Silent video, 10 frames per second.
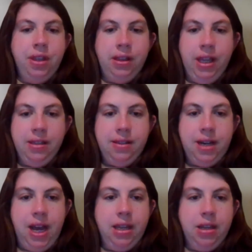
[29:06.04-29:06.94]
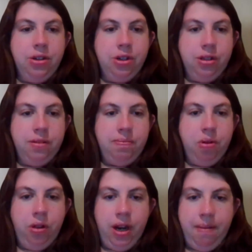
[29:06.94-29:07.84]
the list. I can just
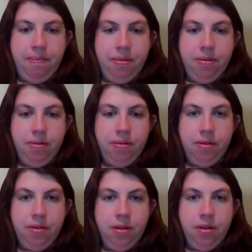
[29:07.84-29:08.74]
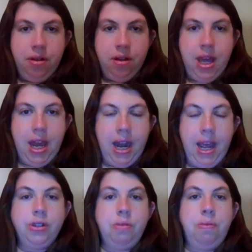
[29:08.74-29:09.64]
pull it up. And I
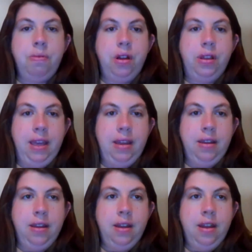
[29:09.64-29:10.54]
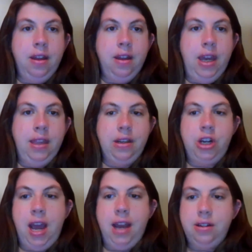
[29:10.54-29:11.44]
also put a link in the
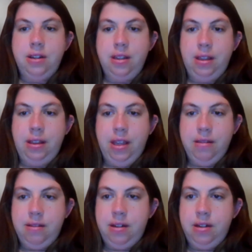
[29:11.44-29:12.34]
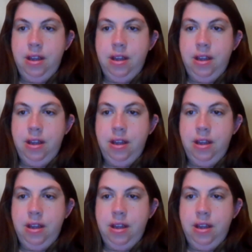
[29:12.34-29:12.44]
chat to the list